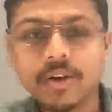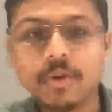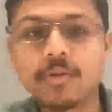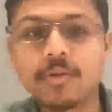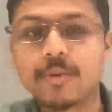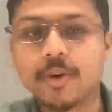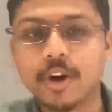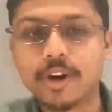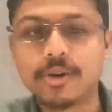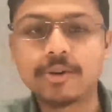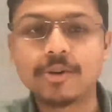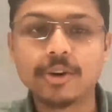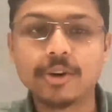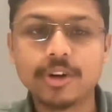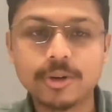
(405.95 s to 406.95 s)
who want
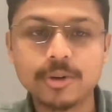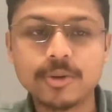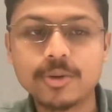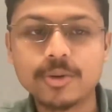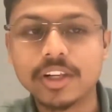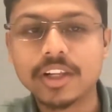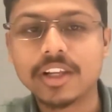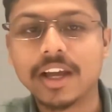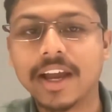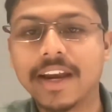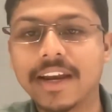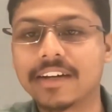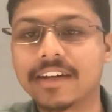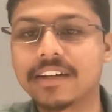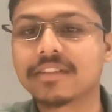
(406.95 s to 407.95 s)
to go to Google
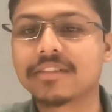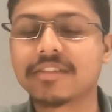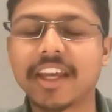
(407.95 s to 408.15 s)
and